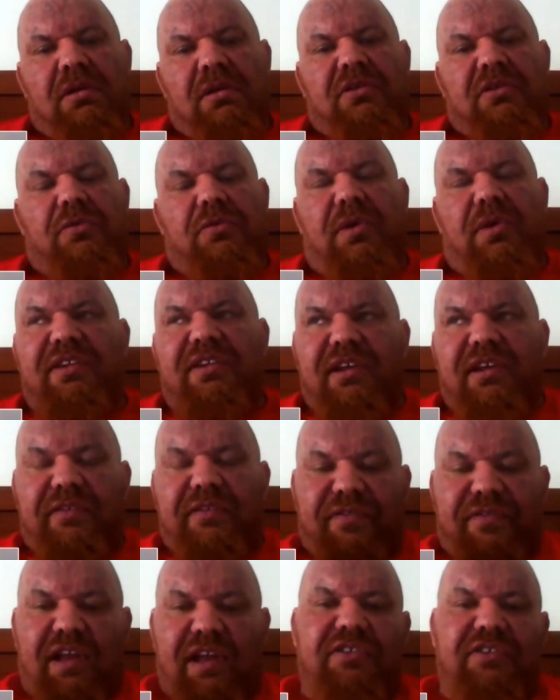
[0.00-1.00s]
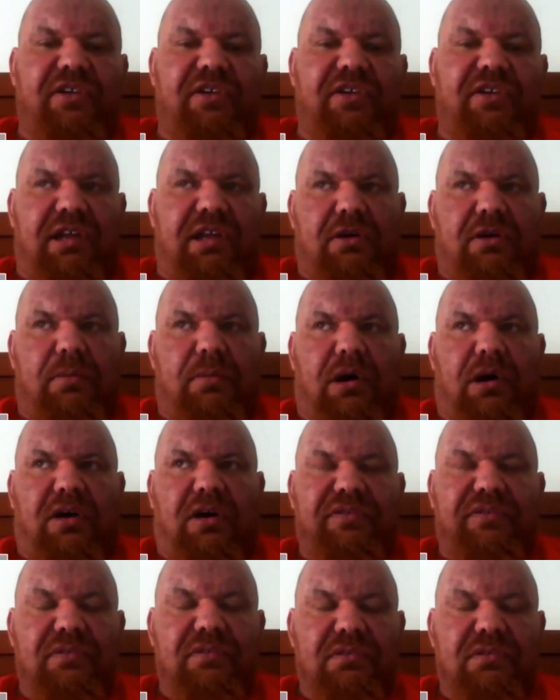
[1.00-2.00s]
So when I did eventually come
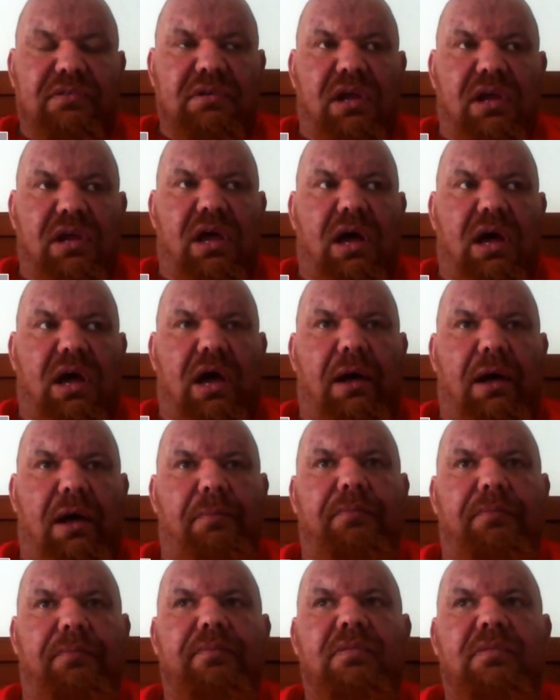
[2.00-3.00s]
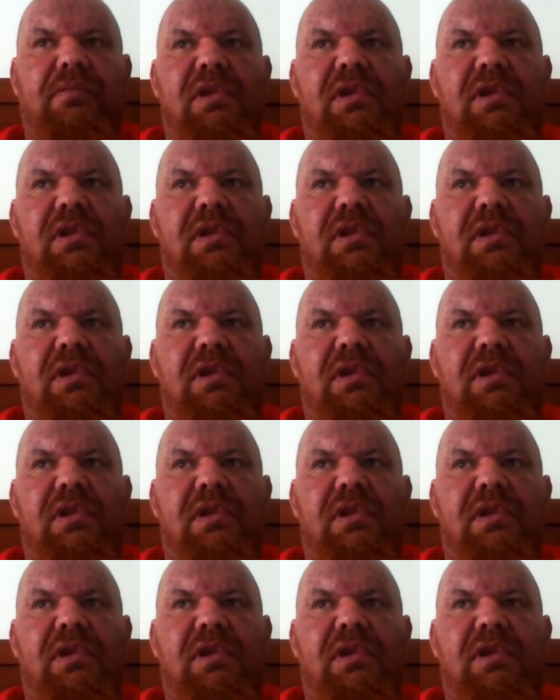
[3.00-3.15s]
off, the